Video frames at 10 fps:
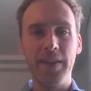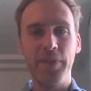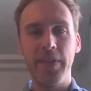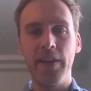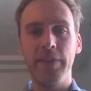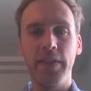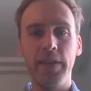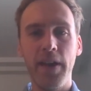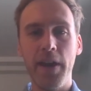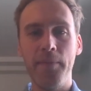let's say,
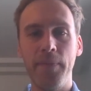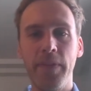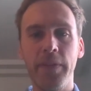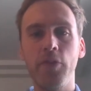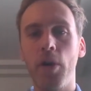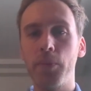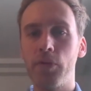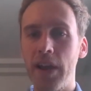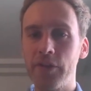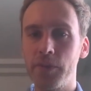the
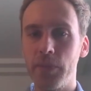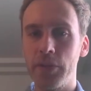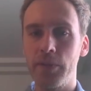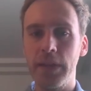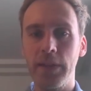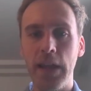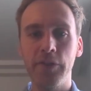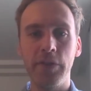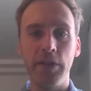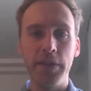cooperation between
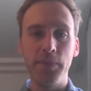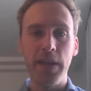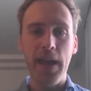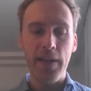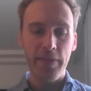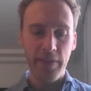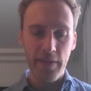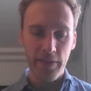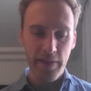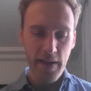national DPAs
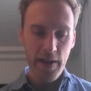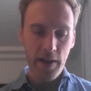is